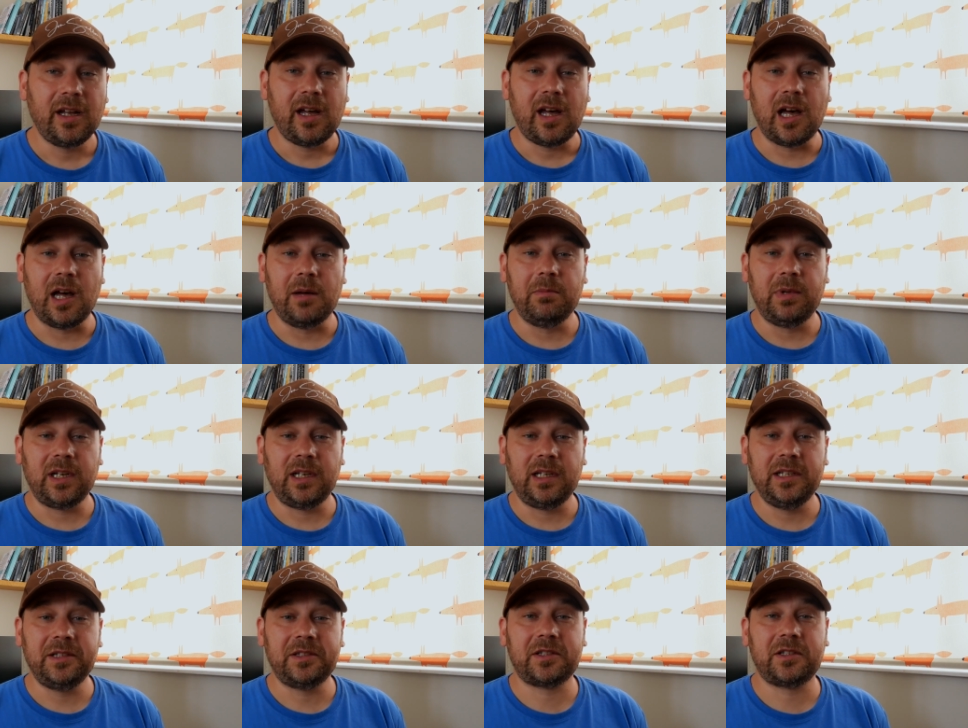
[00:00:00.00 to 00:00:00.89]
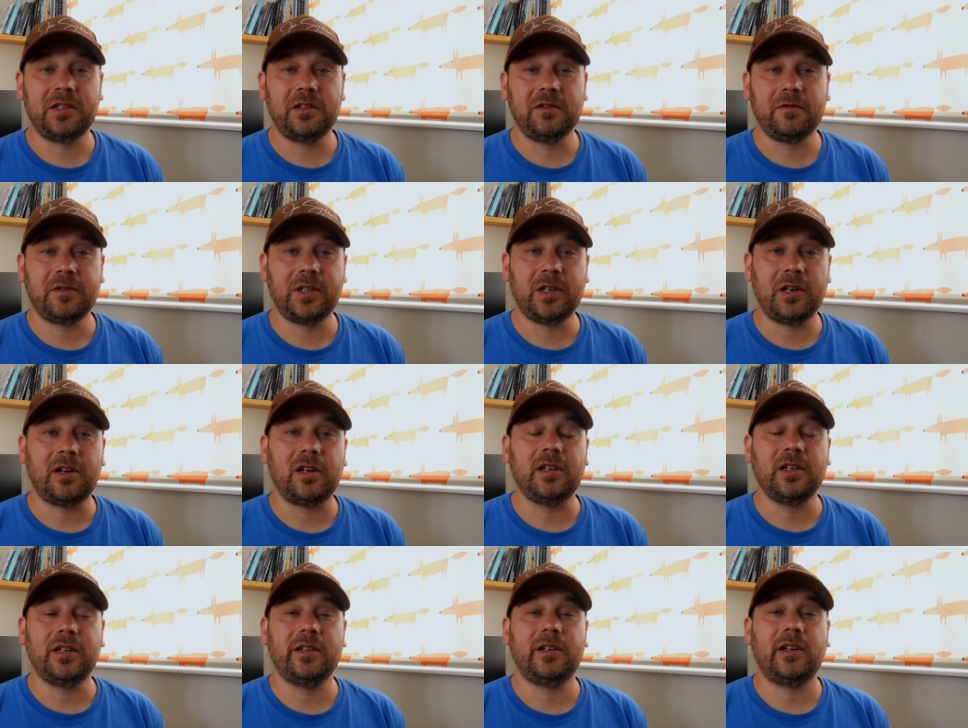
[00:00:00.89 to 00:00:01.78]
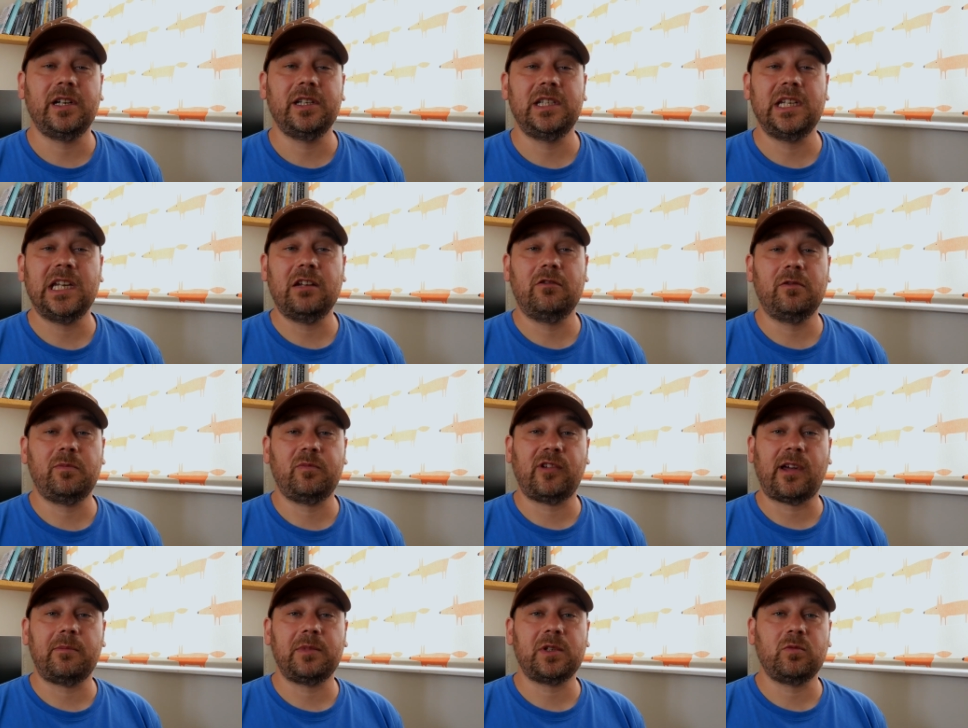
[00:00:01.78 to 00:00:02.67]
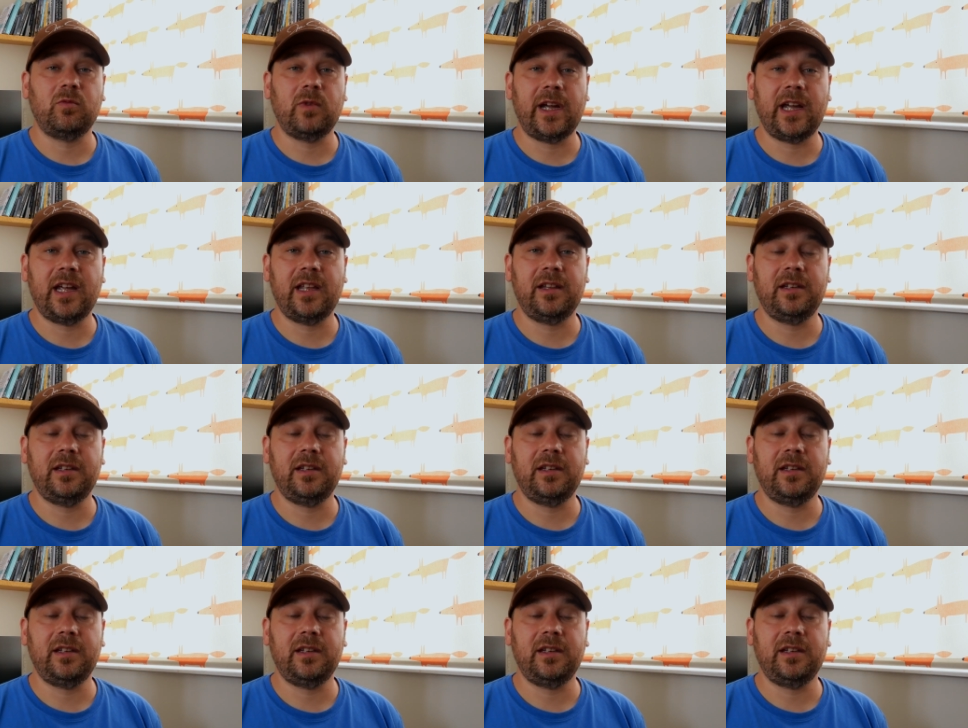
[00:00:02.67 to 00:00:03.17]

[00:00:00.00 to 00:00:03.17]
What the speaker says: but at least you've got a good idea of perhaps where